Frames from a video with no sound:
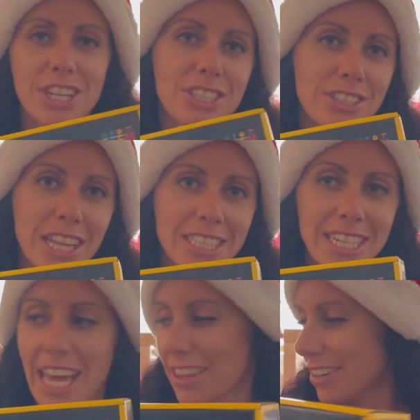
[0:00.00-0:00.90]
to do that
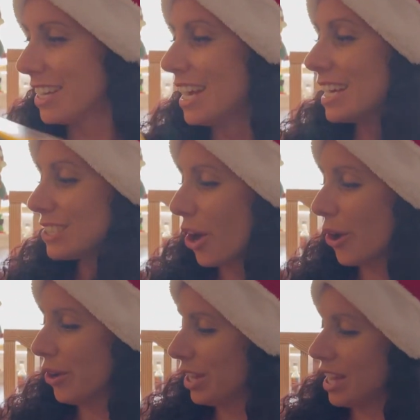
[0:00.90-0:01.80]
together.
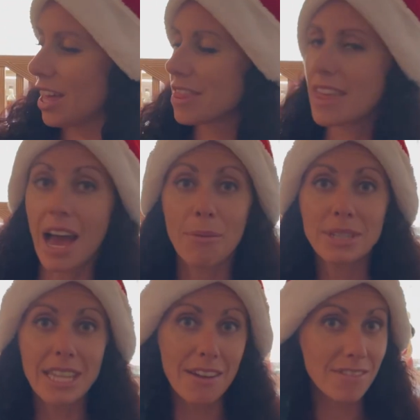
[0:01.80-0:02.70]
So that
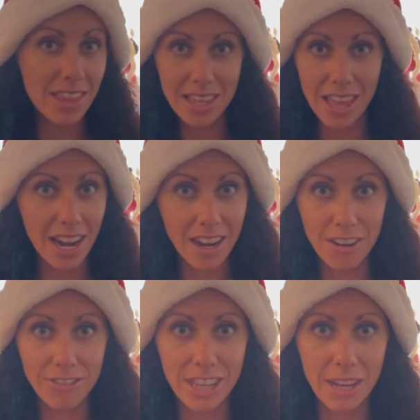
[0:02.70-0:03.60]
was everything that I
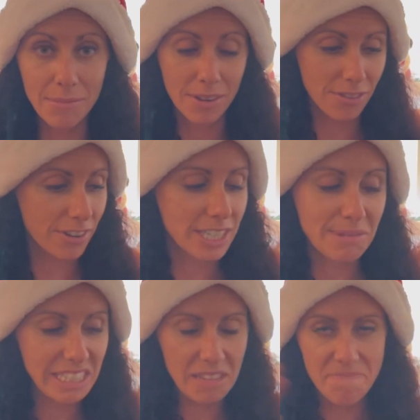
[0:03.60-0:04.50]
got for them for
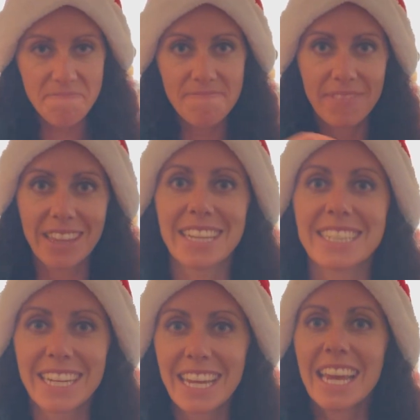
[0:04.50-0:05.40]
Christmas. And that's
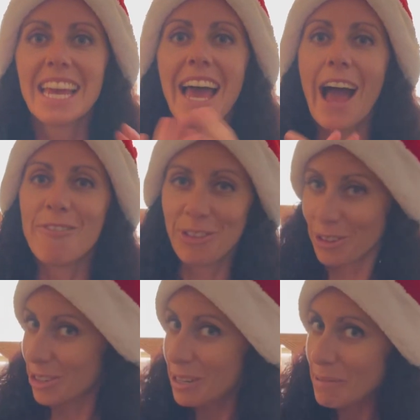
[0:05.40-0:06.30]
it. I feel
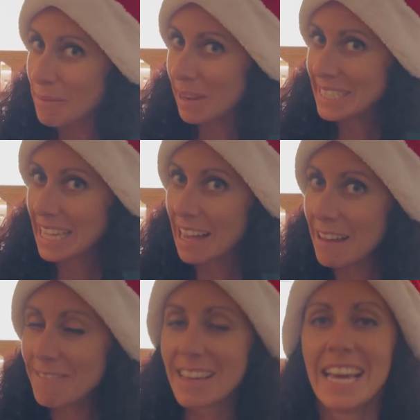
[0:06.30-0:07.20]
good about myself.